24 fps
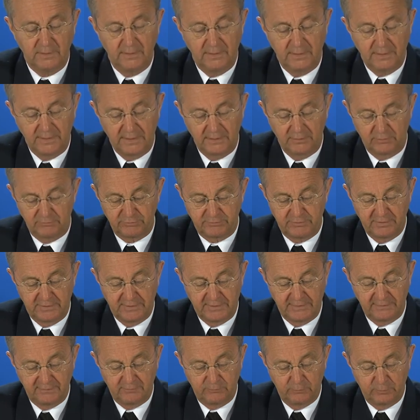And after
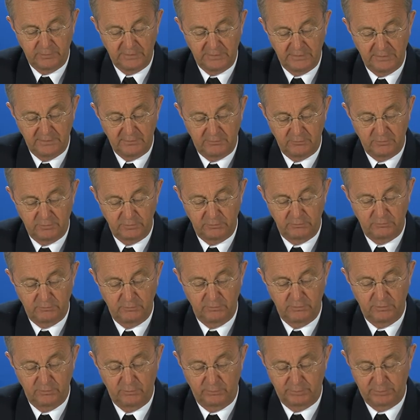that, we turned
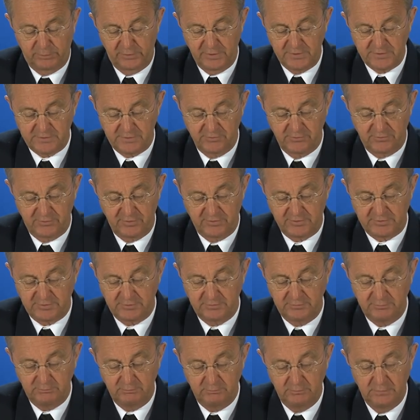to the operations
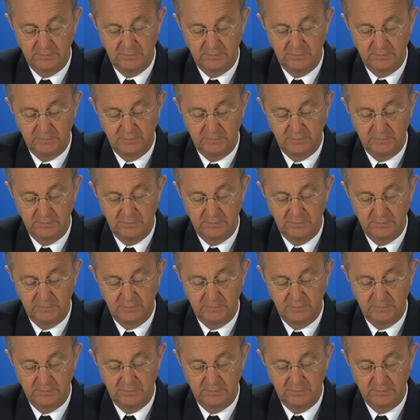session.